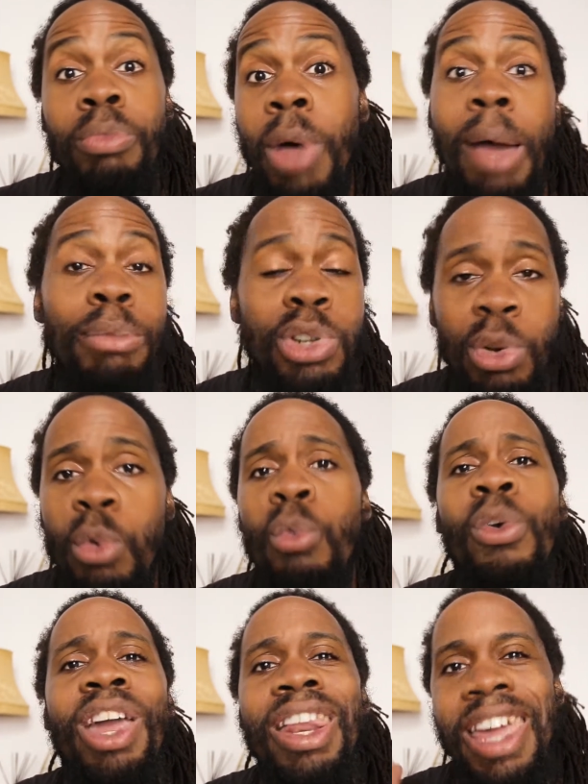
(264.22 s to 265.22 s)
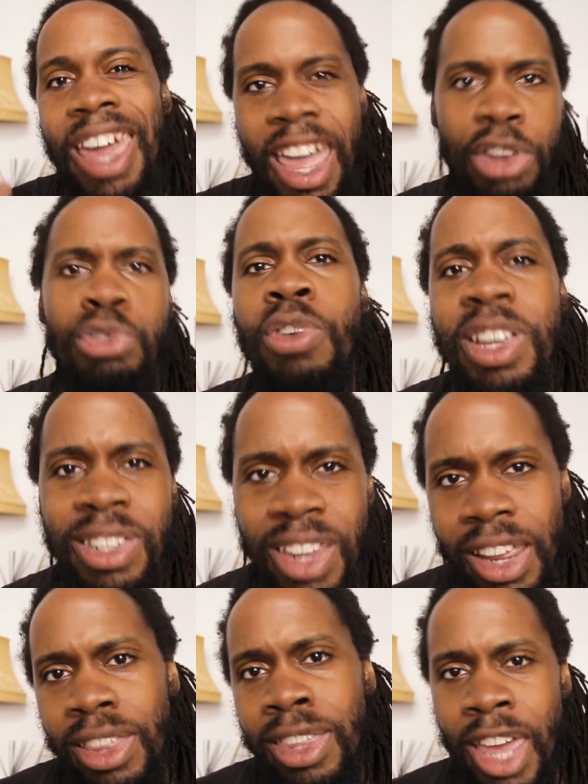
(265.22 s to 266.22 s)
I'm sure, really
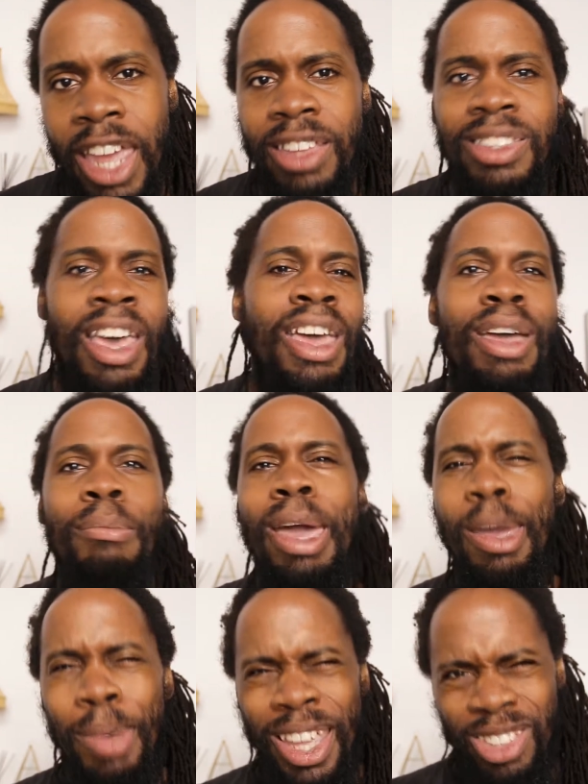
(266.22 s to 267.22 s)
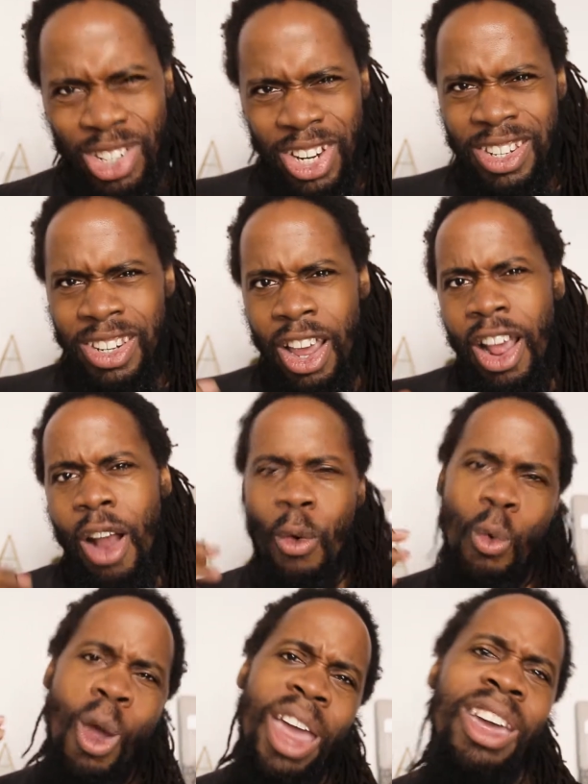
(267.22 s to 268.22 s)
interesting things. Maybe it's just a
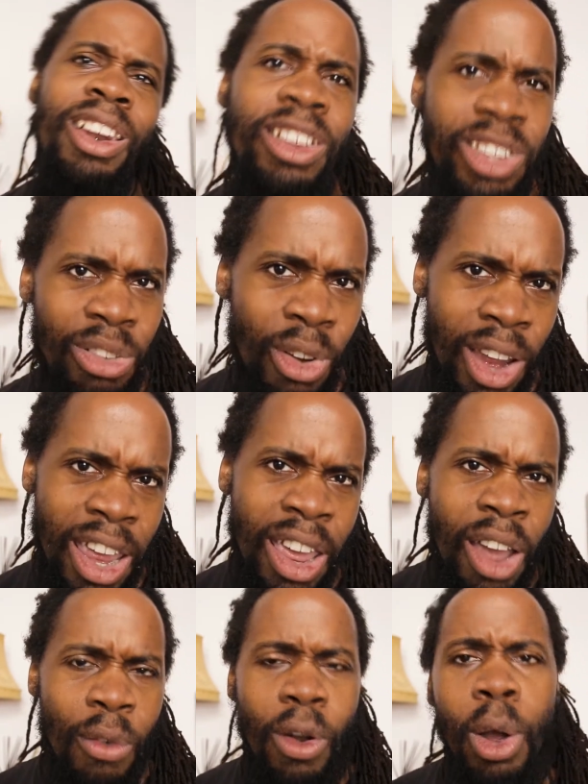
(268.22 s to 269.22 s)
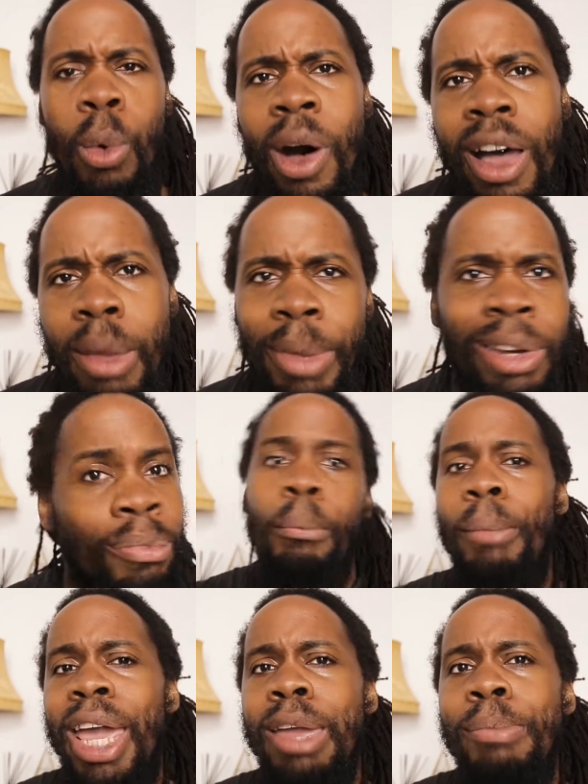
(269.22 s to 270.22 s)
regulatory requirement.
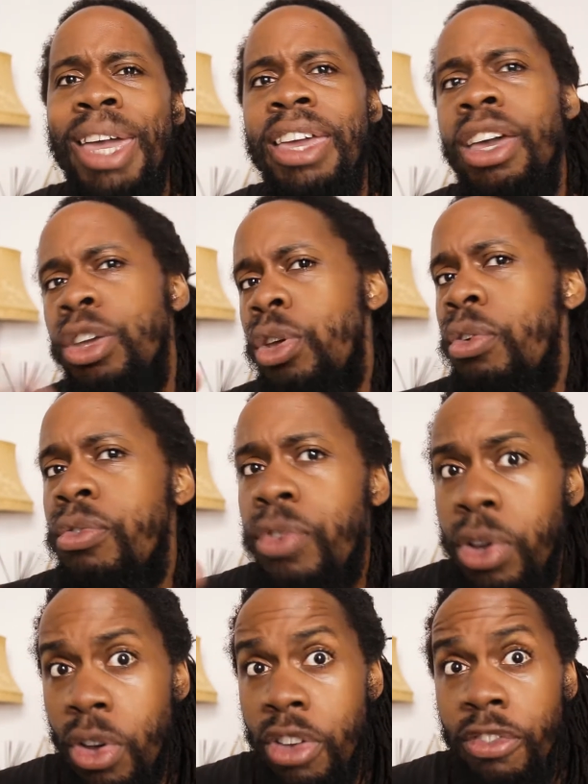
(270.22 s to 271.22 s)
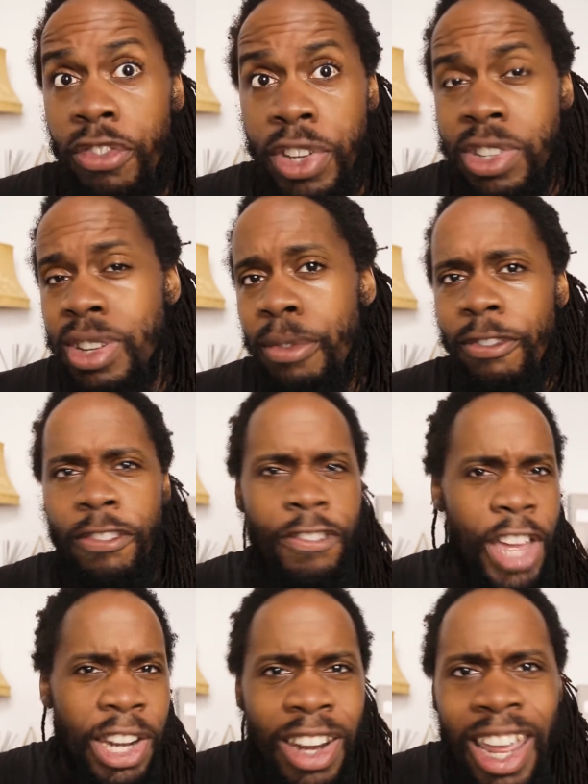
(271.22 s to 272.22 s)
Maybe you've gone for some
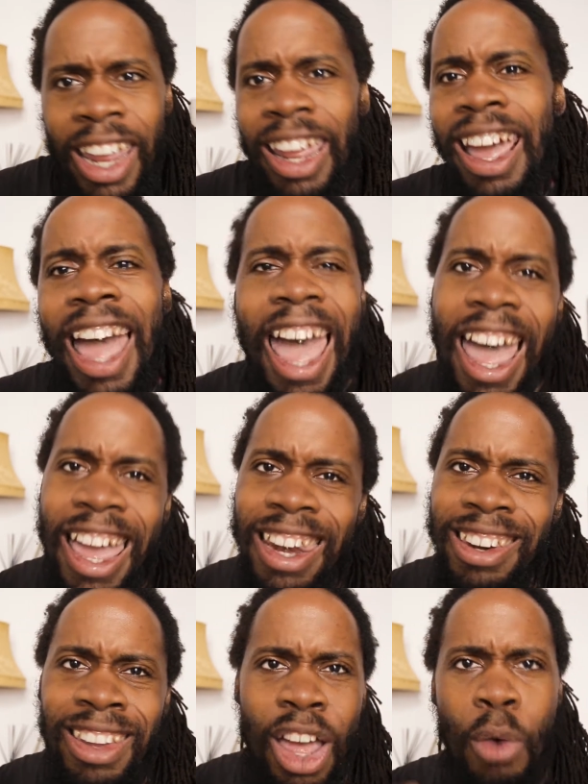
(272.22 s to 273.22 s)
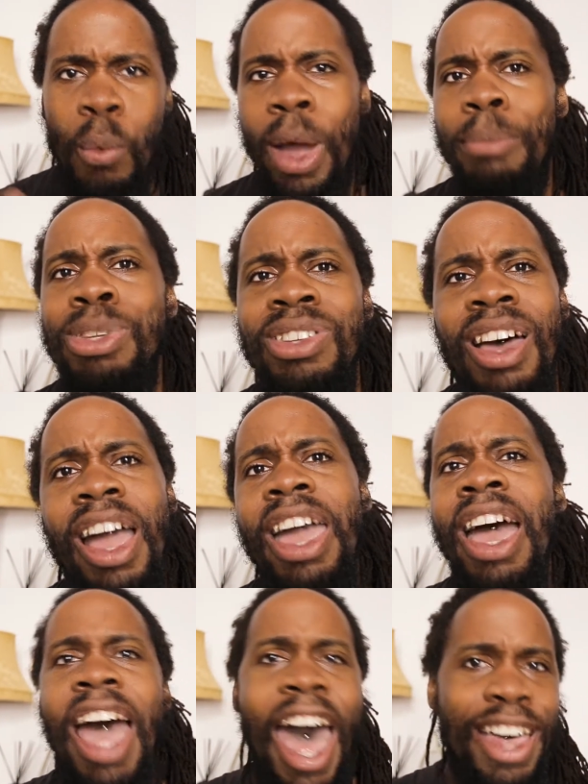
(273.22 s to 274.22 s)
funding and a website
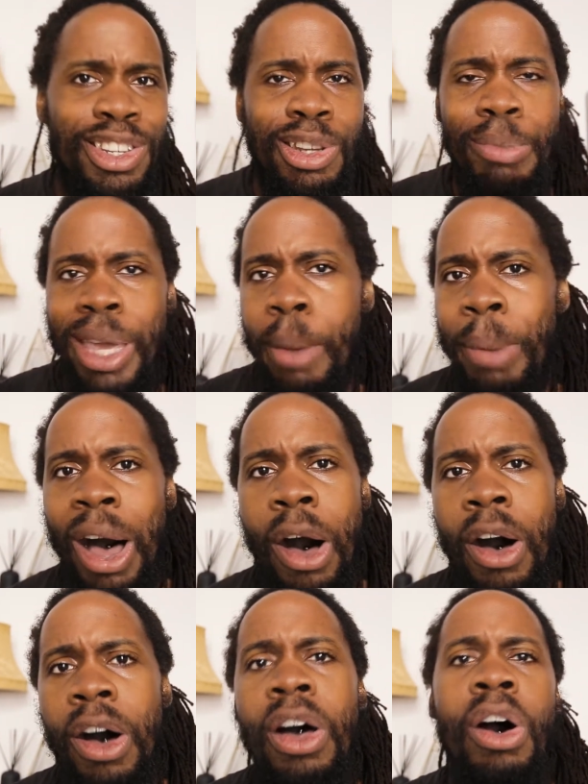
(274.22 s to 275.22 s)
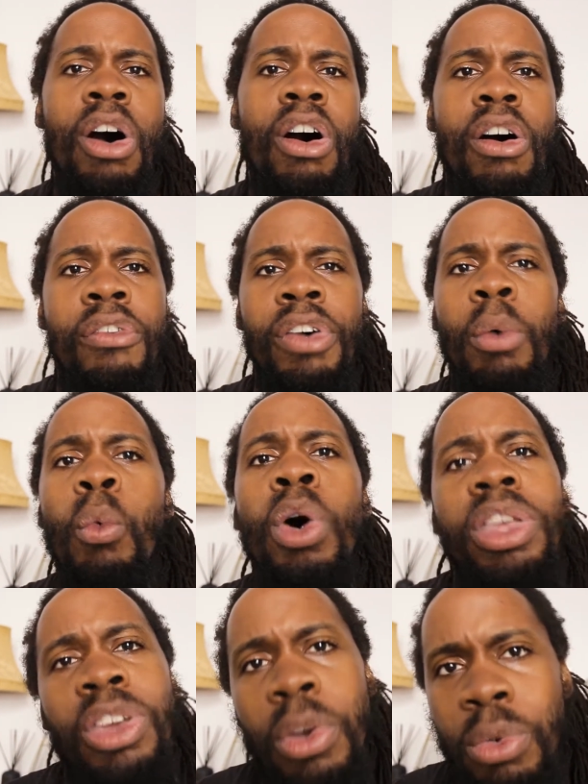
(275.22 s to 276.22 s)
has to be a part of
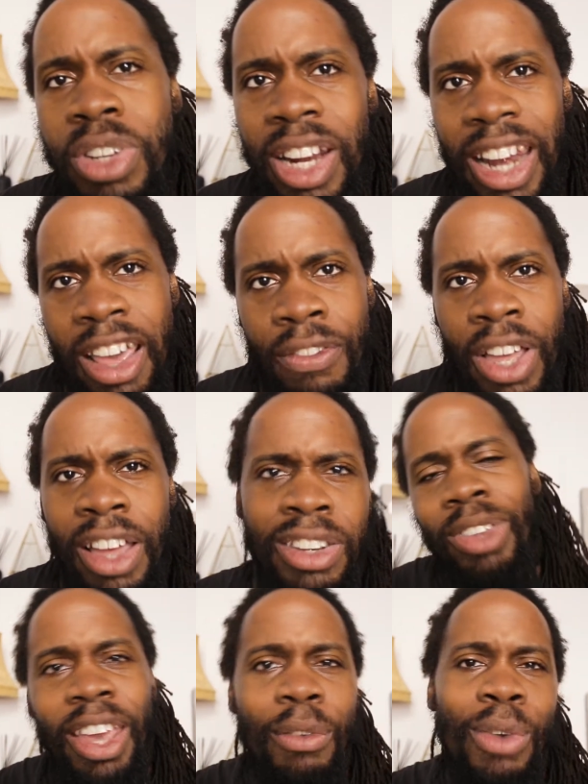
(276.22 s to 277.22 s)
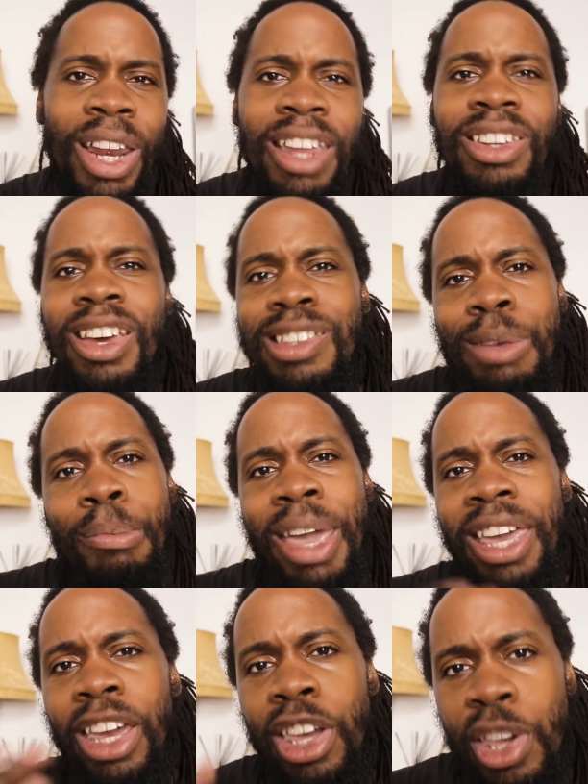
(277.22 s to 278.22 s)
what you deliver. It really doesn't
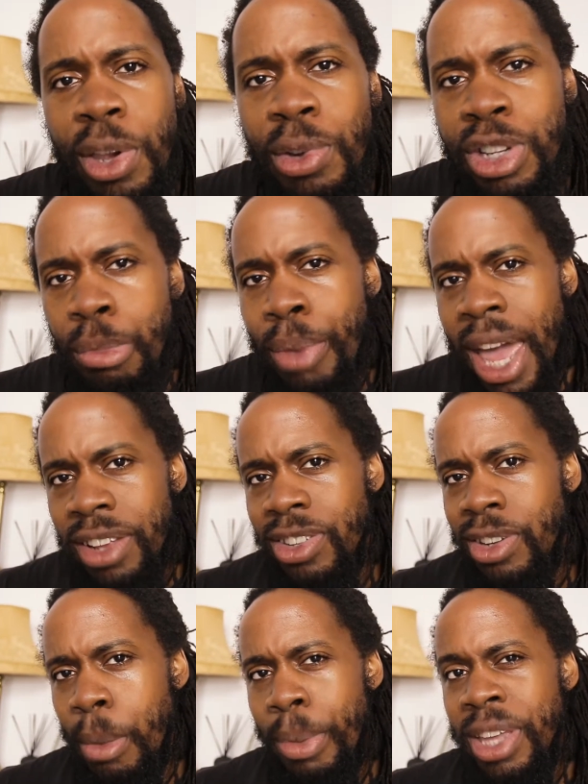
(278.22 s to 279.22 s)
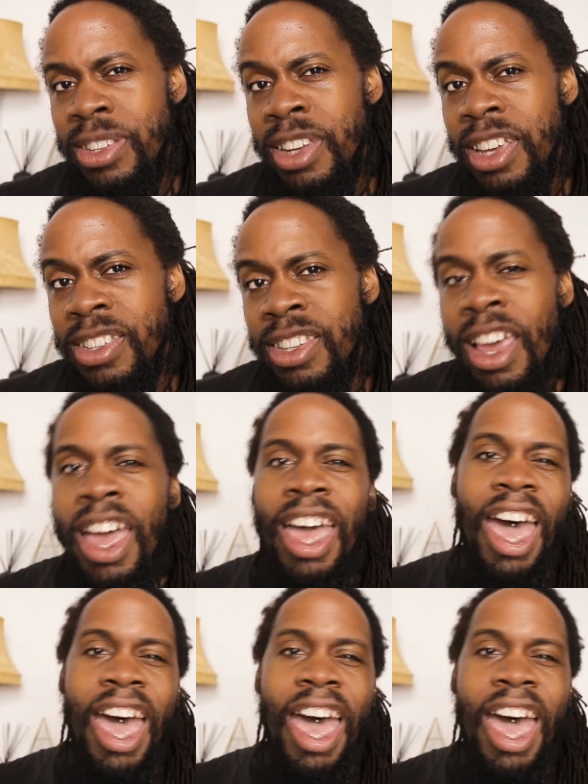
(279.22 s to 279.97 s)
make a huge impact on your business.